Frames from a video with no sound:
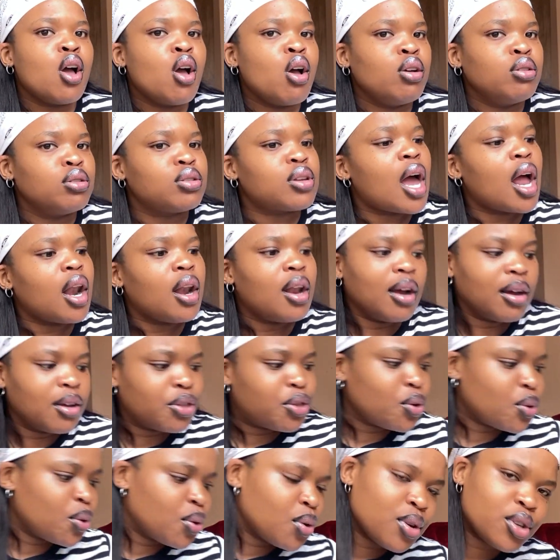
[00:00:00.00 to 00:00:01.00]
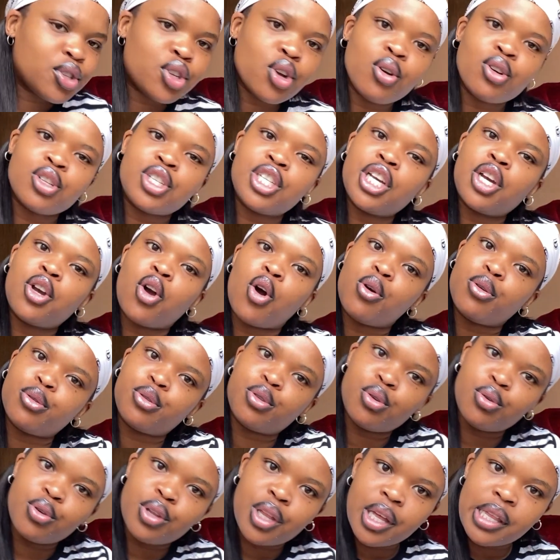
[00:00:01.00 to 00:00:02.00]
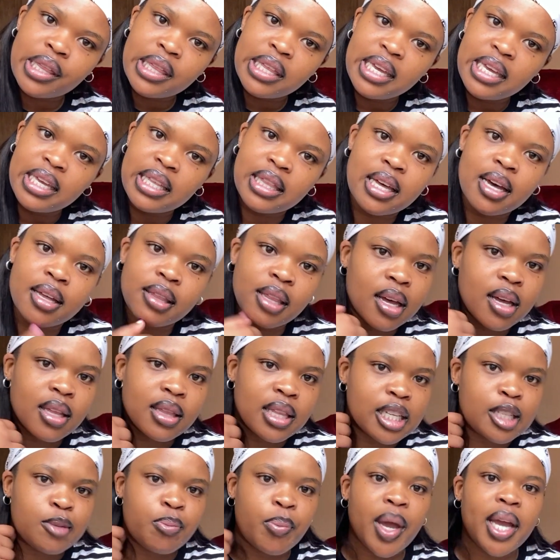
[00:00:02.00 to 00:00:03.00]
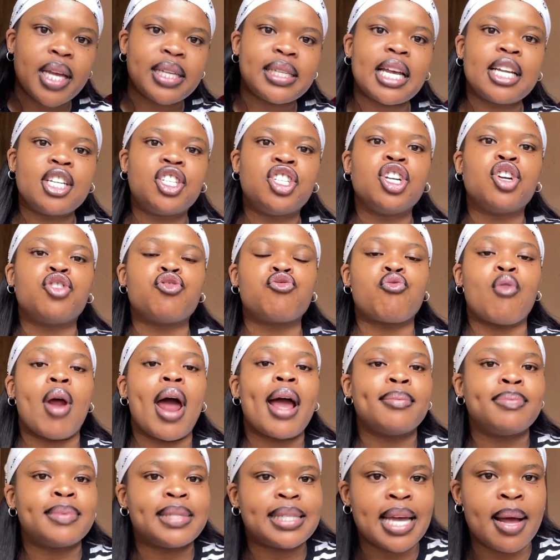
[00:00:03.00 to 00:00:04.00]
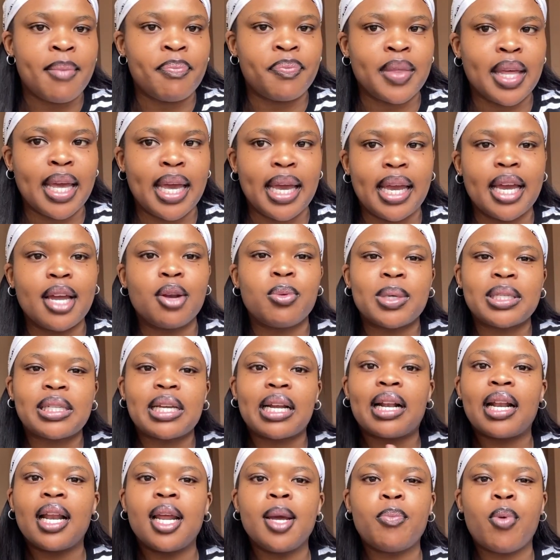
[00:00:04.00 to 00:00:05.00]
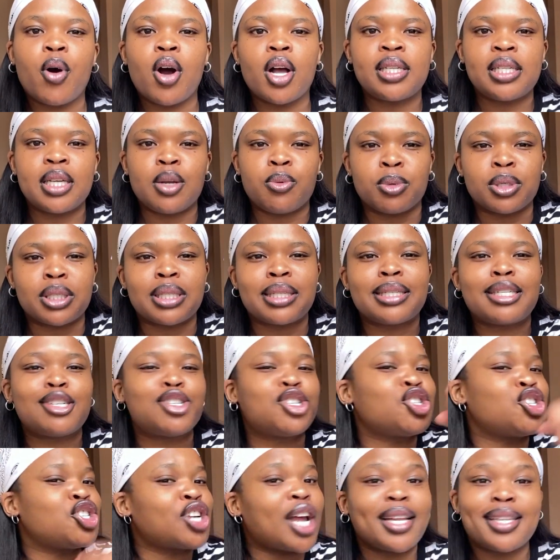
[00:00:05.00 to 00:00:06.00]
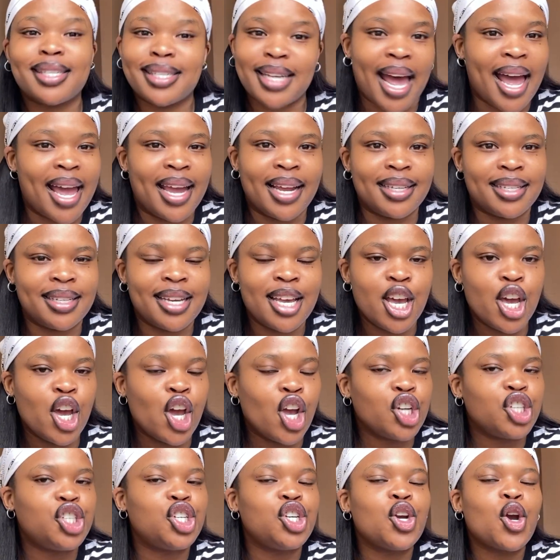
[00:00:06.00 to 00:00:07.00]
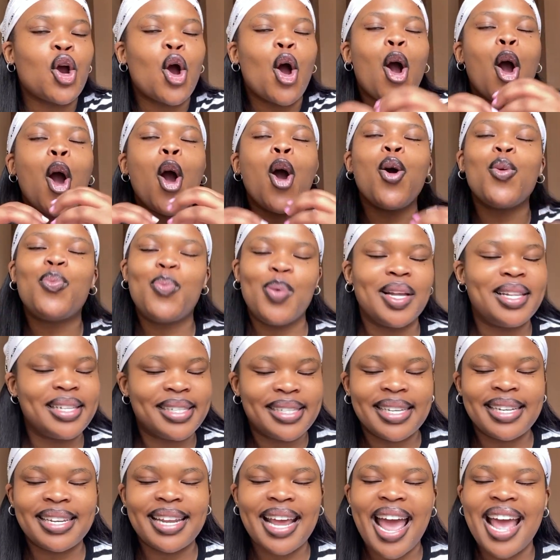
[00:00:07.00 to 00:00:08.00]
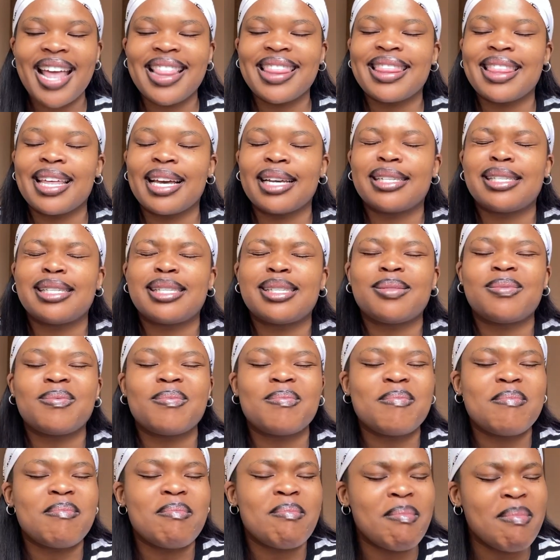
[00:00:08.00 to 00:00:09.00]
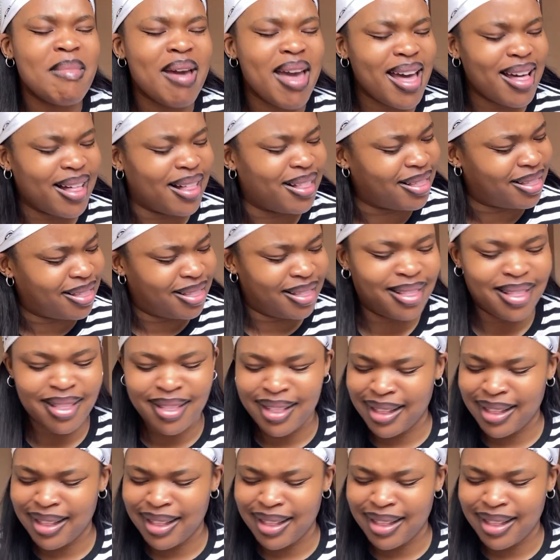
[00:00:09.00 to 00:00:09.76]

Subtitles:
So I look through, so she goes through the thing, the space, and she grabs something. It was a clay pot, it was shut tight. She opens it and the smell.